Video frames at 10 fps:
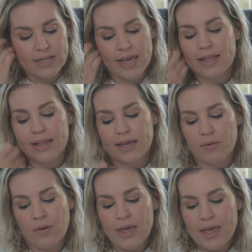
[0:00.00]
day, like
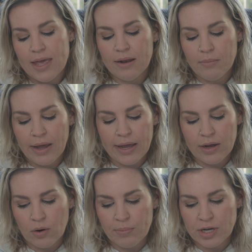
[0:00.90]
in my
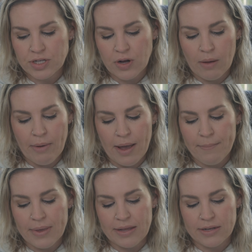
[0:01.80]
corporate job,
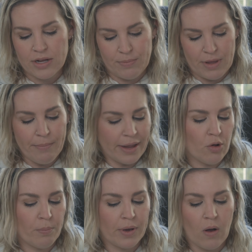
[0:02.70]
I'm in my
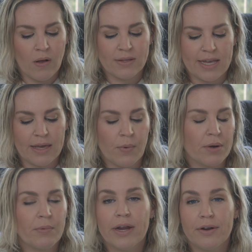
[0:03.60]
notebook all day,
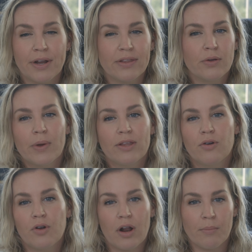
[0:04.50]
one way or another, whether
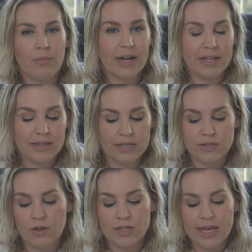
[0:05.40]
or not I'm writing things
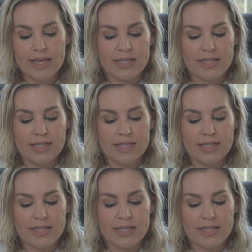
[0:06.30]
all day.